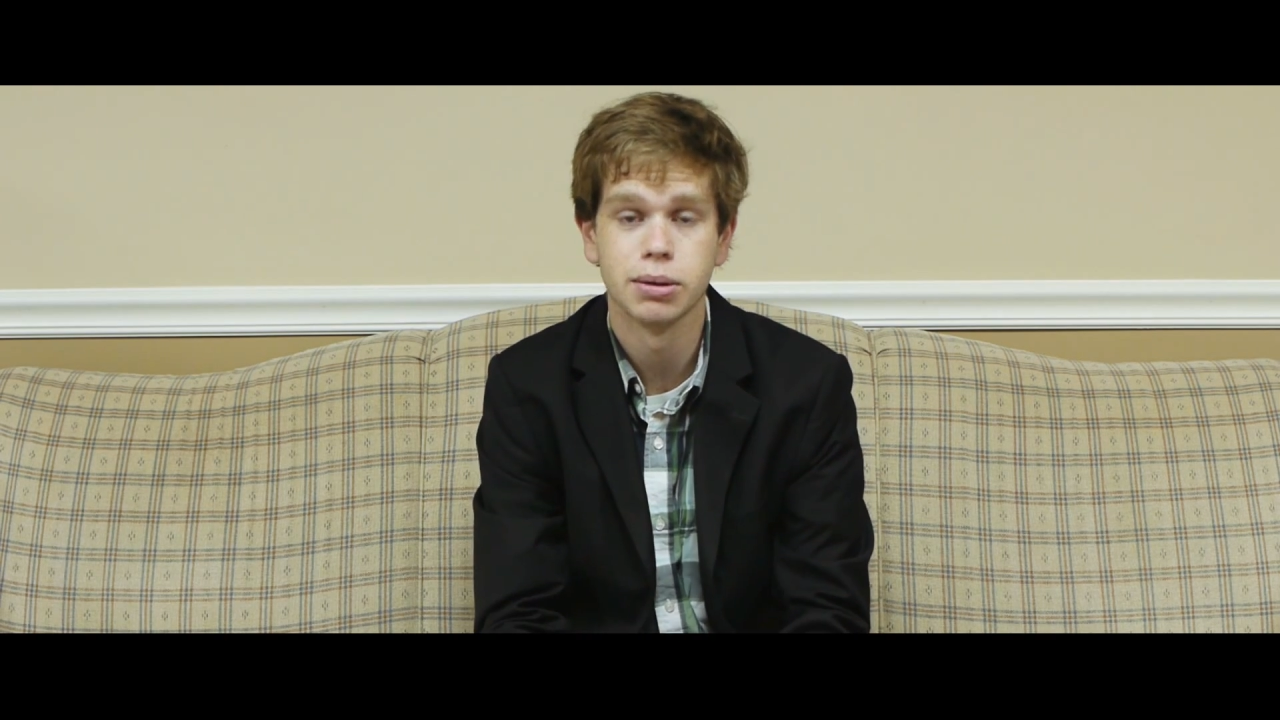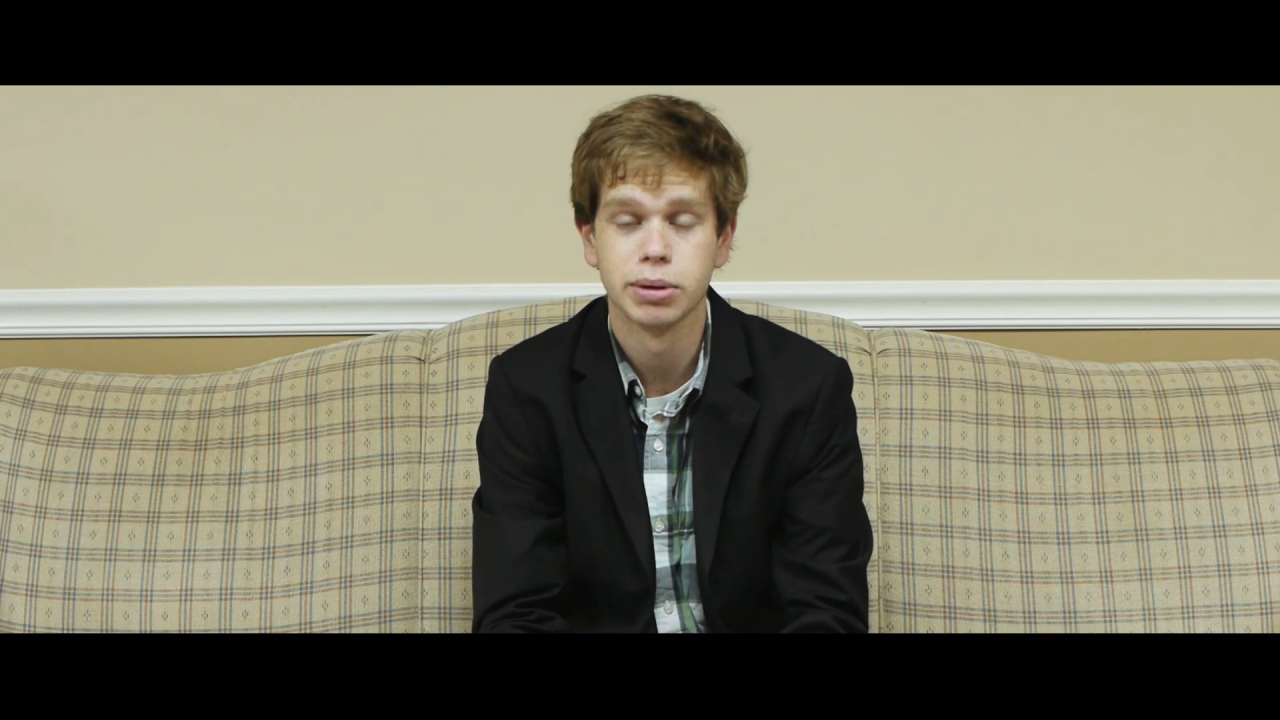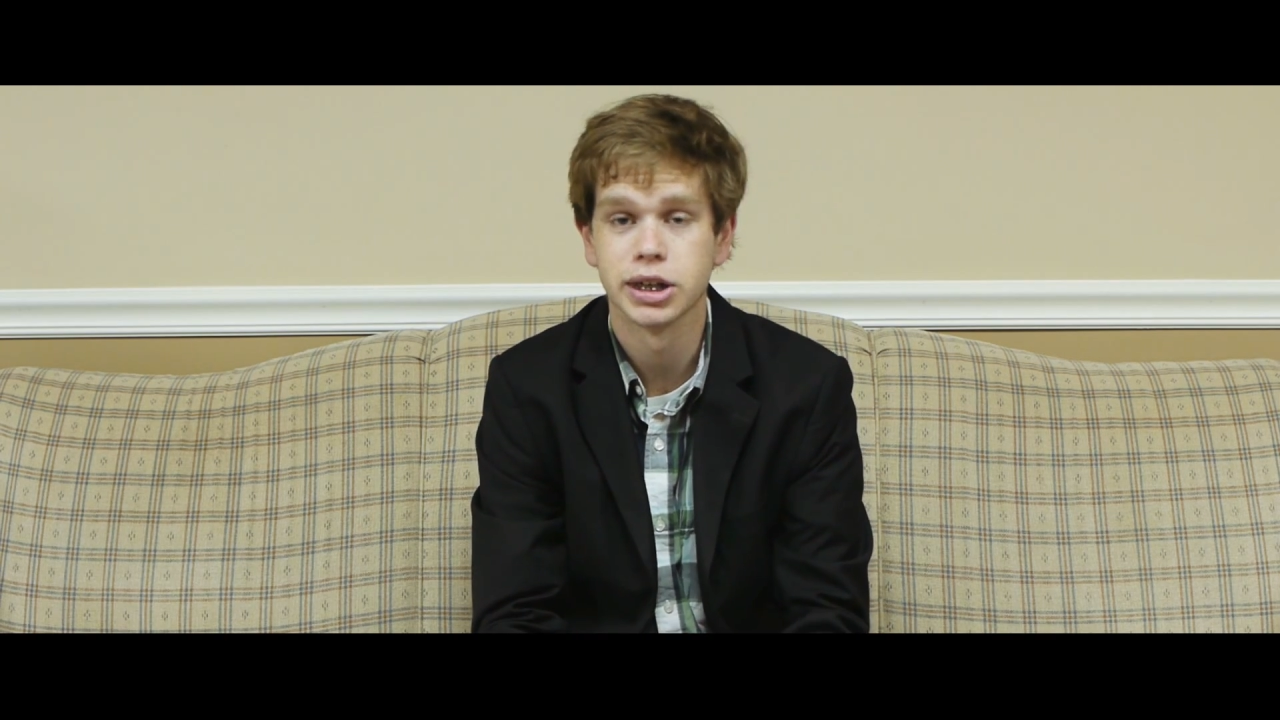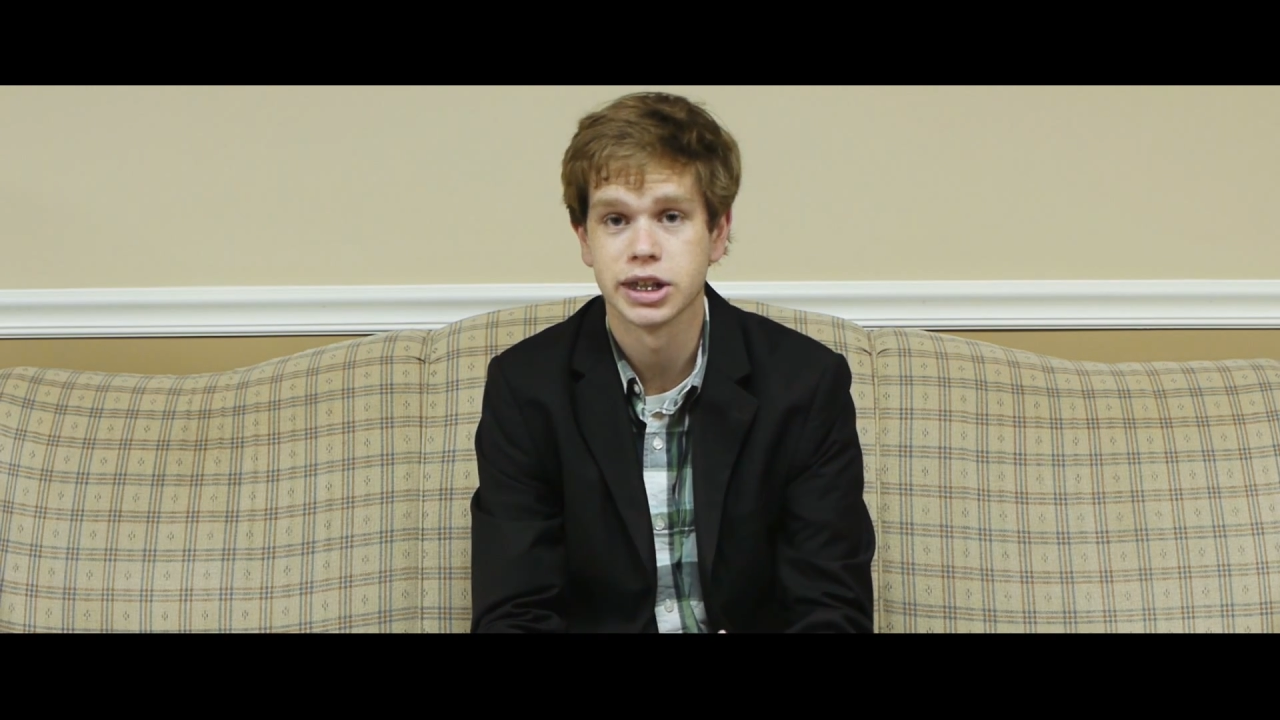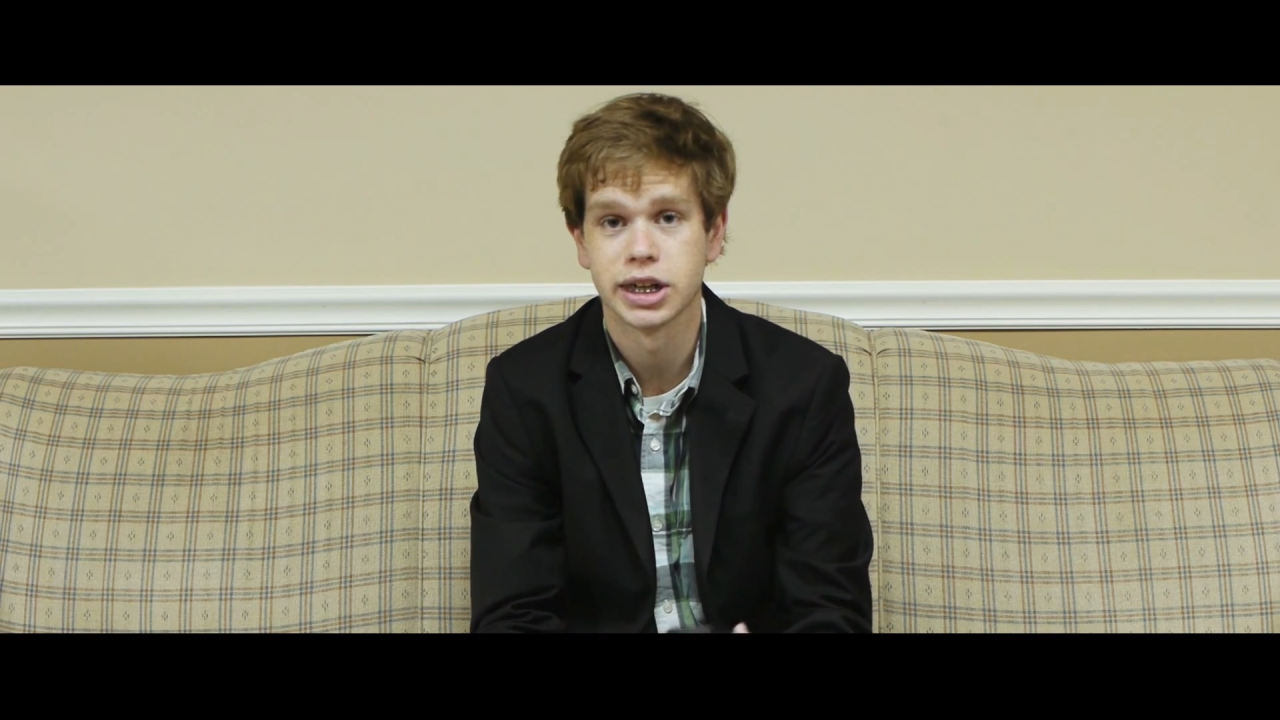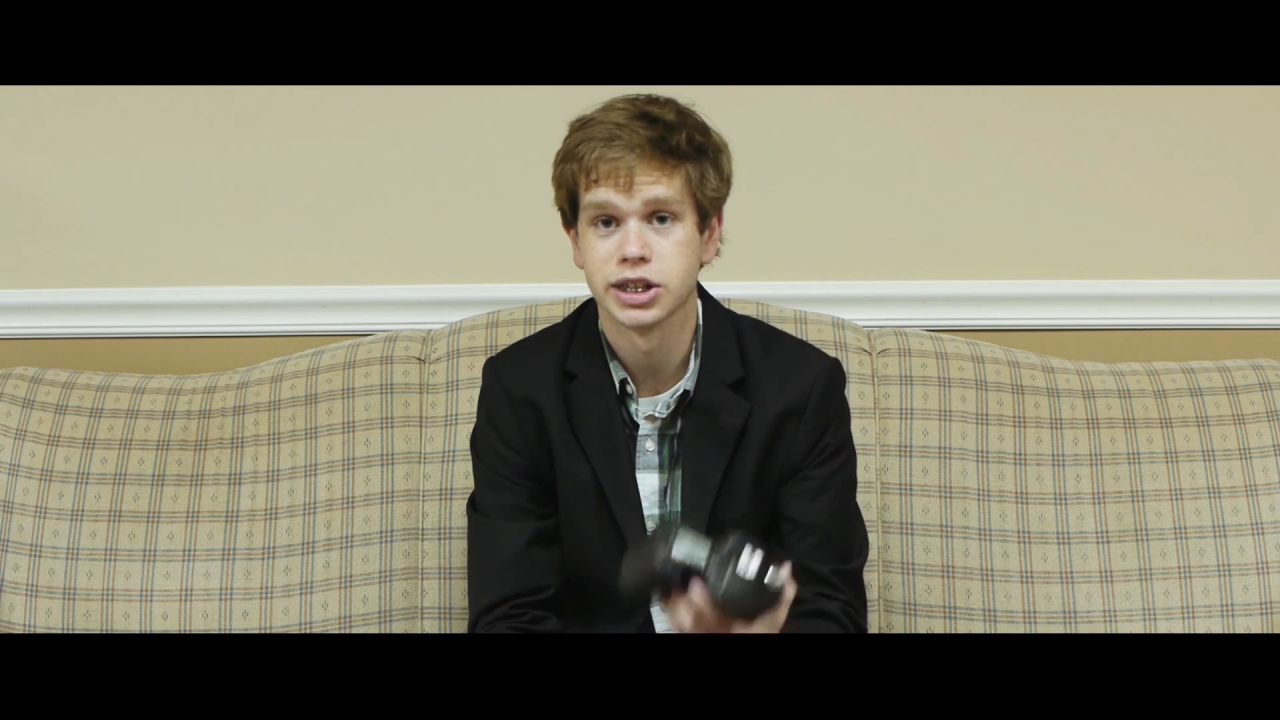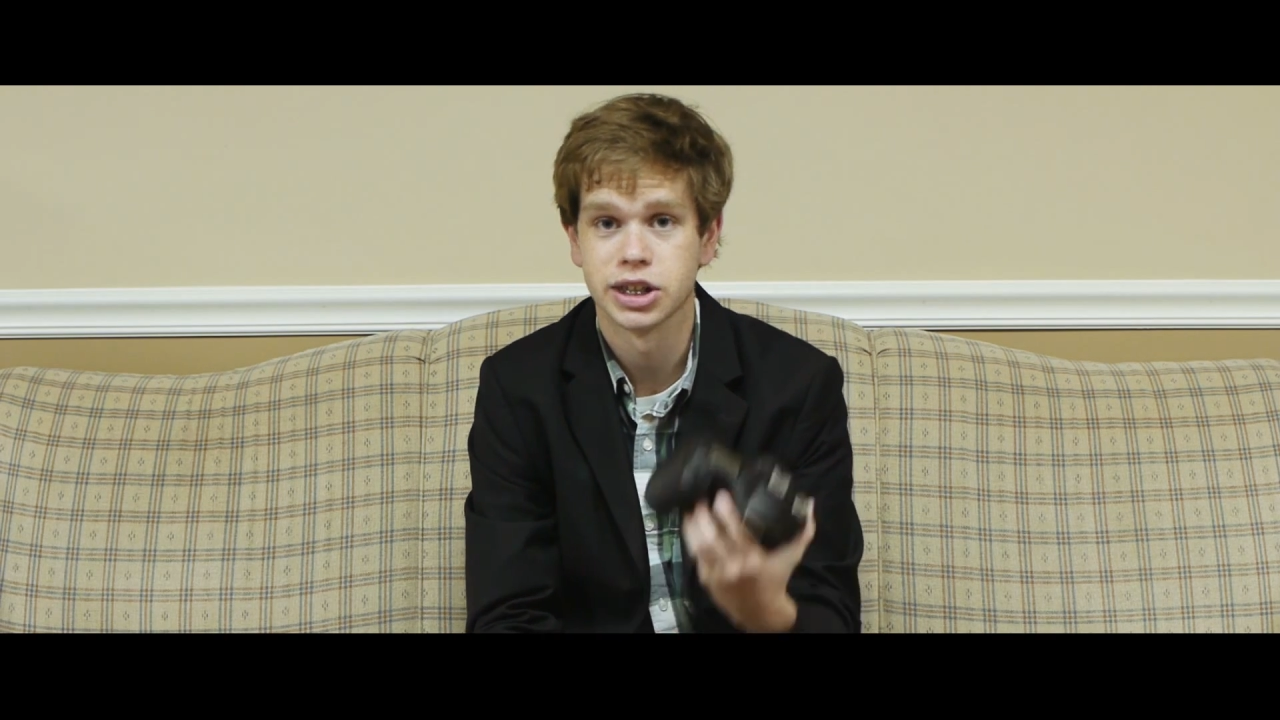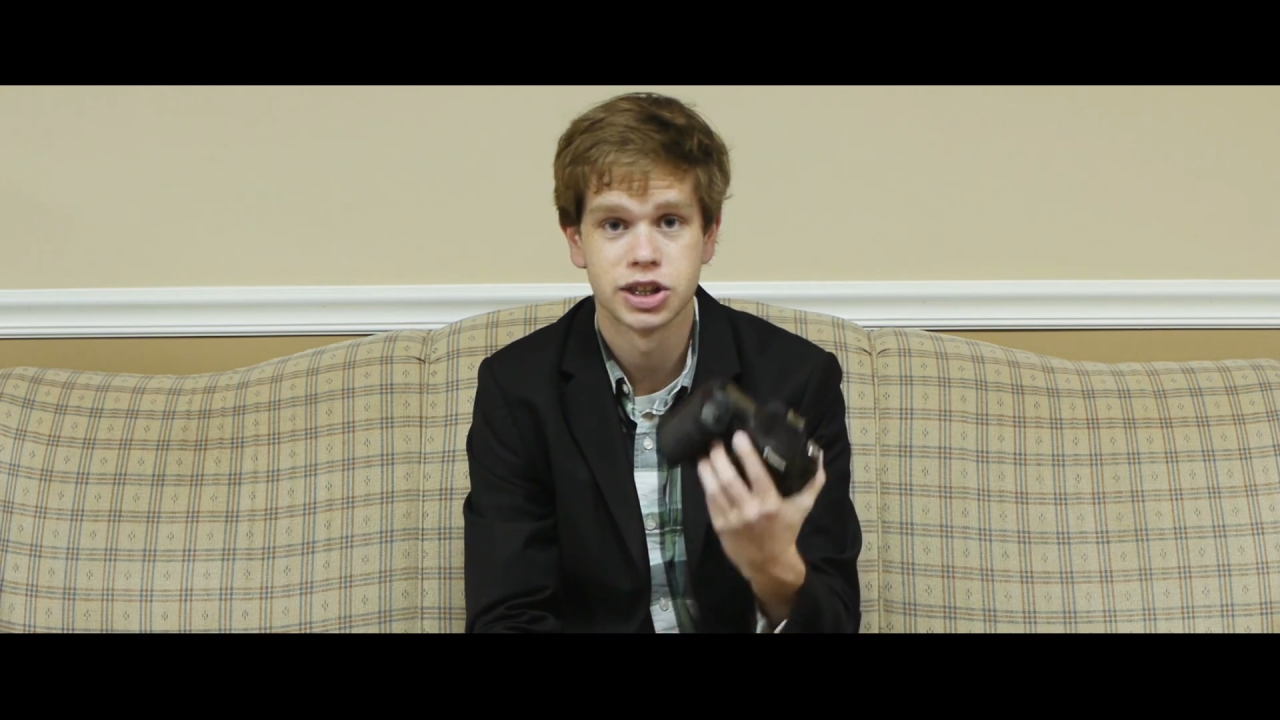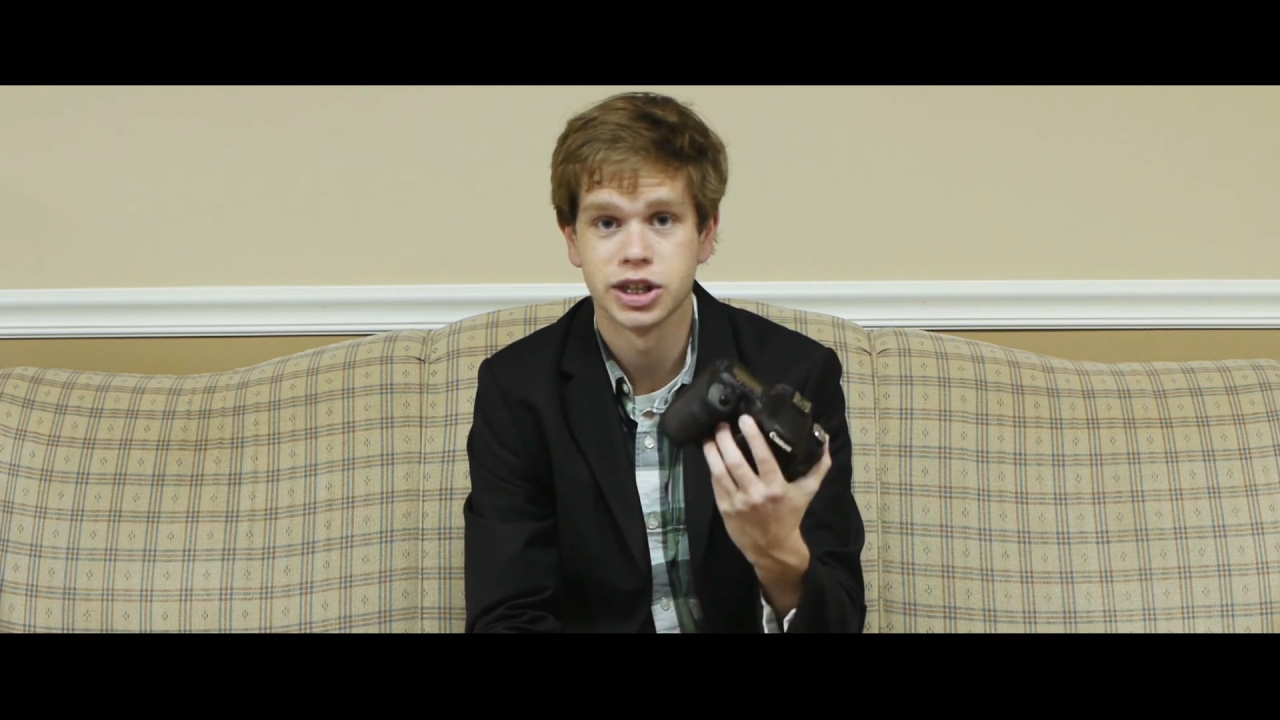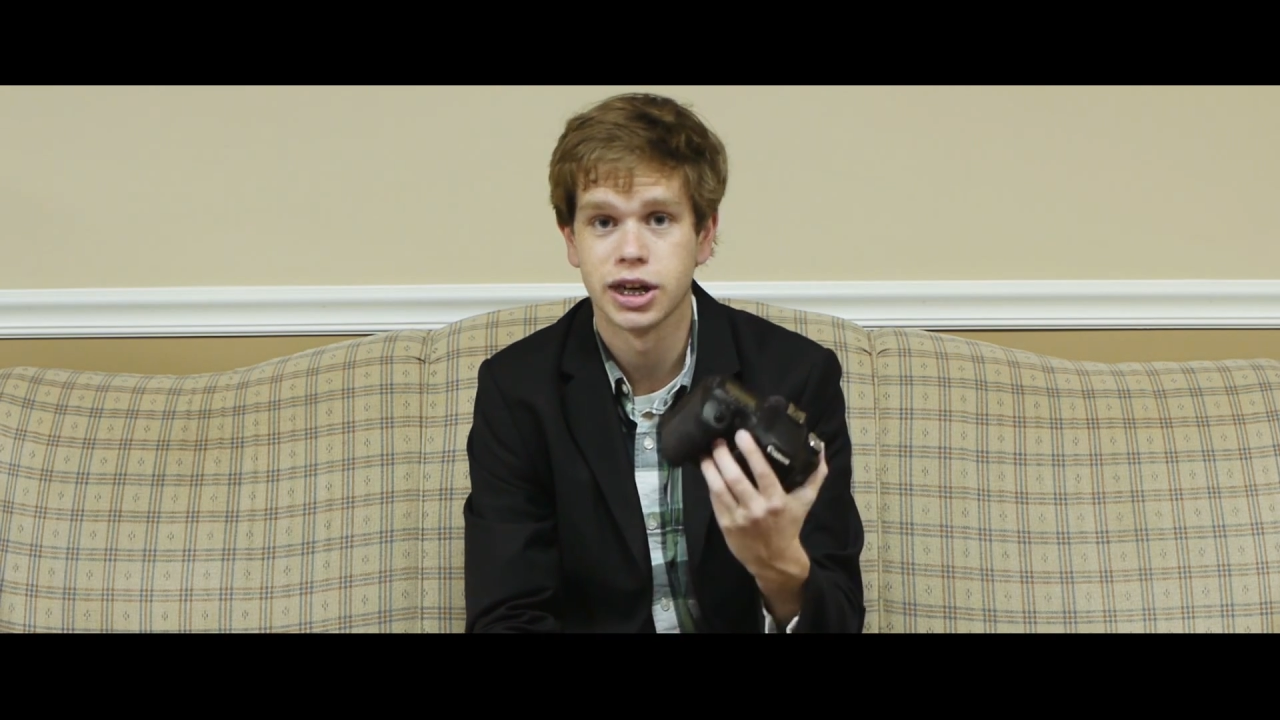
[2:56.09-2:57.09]
because it has a
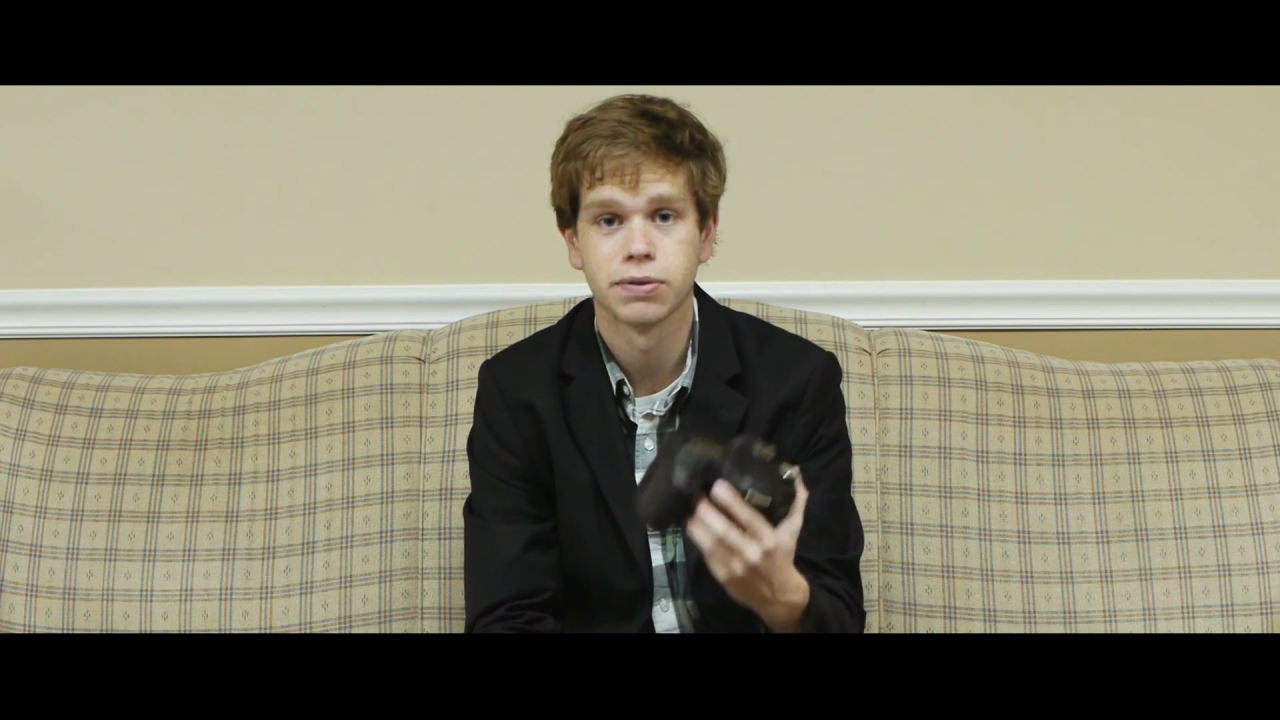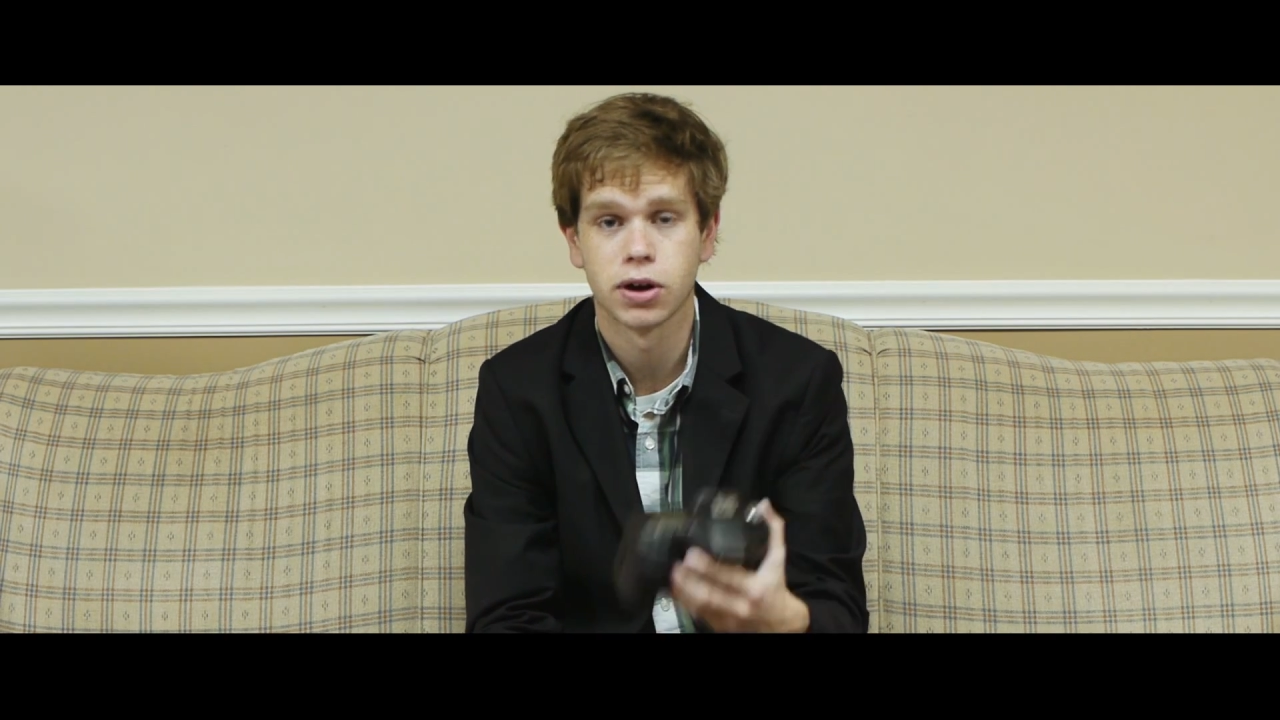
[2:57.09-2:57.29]
CF